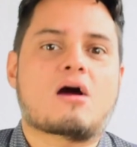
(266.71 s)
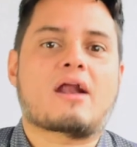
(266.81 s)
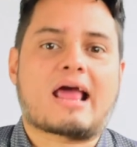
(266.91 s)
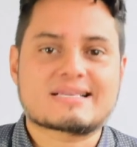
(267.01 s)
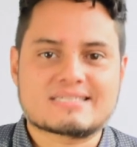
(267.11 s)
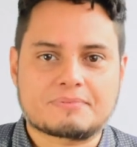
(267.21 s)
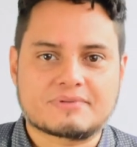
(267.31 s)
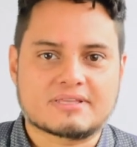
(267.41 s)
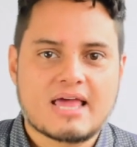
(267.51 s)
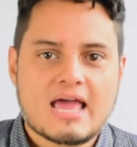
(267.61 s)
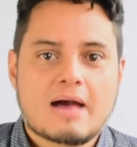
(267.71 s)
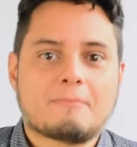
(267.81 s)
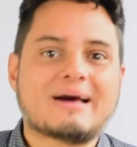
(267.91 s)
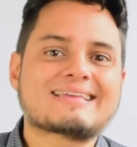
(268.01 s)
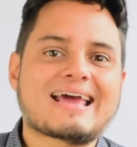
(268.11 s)
are accepted,
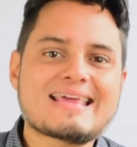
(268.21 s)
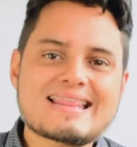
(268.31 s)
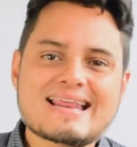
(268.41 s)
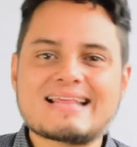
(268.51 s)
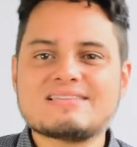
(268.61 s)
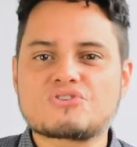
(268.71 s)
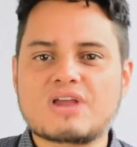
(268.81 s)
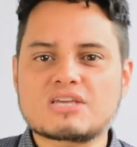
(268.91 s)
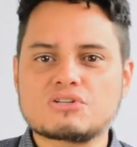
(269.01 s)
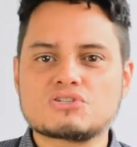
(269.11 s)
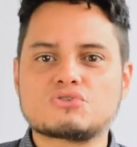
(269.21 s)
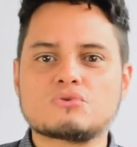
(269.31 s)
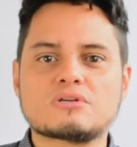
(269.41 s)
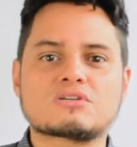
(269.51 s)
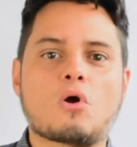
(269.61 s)
but Canadian and international
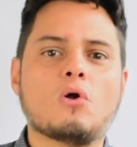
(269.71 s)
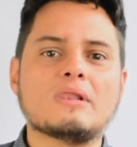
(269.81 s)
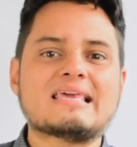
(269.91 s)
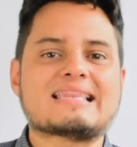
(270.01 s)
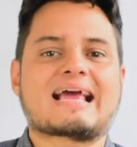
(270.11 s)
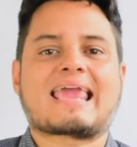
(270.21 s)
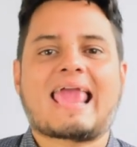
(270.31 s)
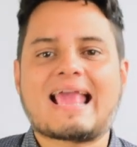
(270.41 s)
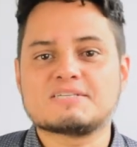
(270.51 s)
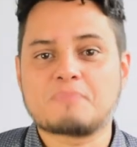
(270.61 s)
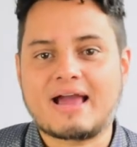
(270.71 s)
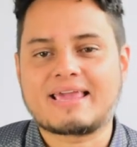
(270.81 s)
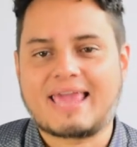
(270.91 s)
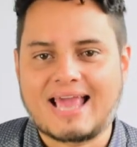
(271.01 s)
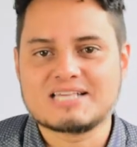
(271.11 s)
students only in a
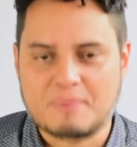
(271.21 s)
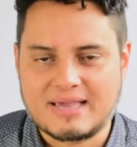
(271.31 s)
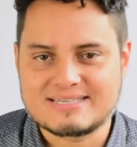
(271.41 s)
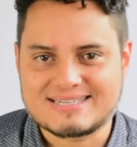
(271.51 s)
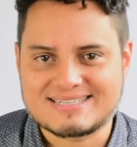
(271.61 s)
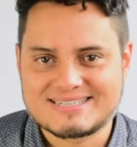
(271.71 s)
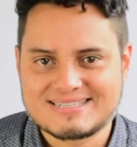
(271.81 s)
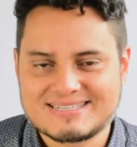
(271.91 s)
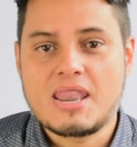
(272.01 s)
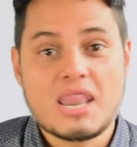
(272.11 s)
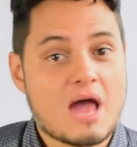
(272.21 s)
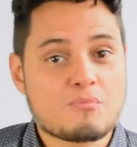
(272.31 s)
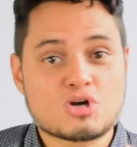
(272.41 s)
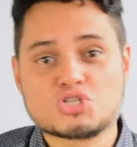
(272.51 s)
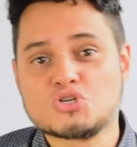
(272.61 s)
case-by-case -case basis.
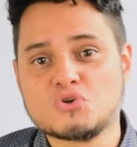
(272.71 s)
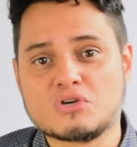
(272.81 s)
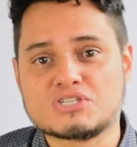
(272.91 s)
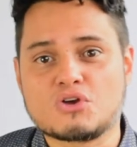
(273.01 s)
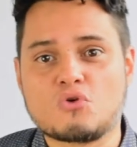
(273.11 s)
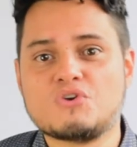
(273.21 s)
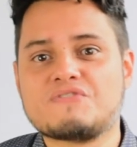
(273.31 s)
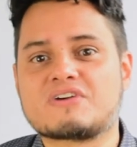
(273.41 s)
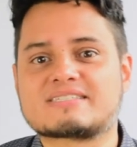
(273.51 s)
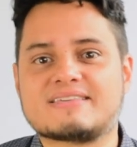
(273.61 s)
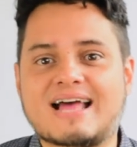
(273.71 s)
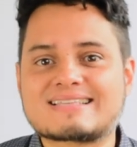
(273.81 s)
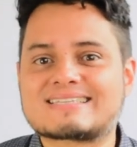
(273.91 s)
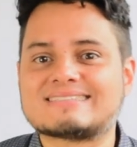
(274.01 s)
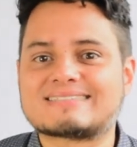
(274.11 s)
Number two is Universidad
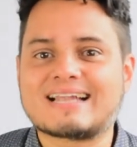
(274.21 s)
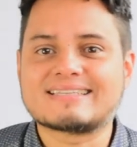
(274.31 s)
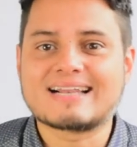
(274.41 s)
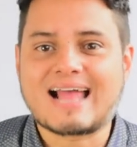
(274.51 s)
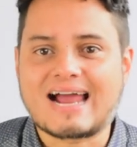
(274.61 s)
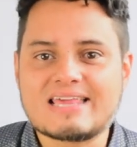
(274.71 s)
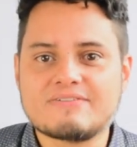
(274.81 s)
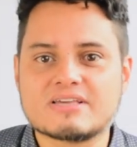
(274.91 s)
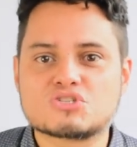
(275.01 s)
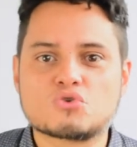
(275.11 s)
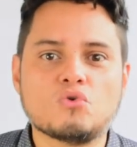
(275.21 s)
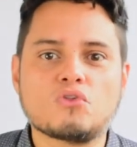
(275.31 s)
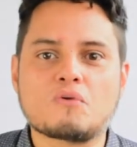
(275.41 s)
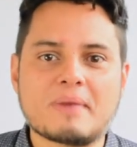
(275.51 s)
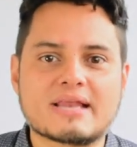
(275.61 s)
Central del Caribe School
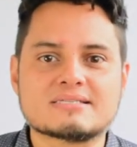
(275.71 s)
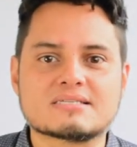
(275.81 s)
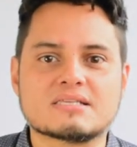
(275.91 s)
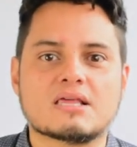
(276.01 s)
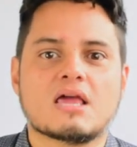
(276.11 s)
of Medicine,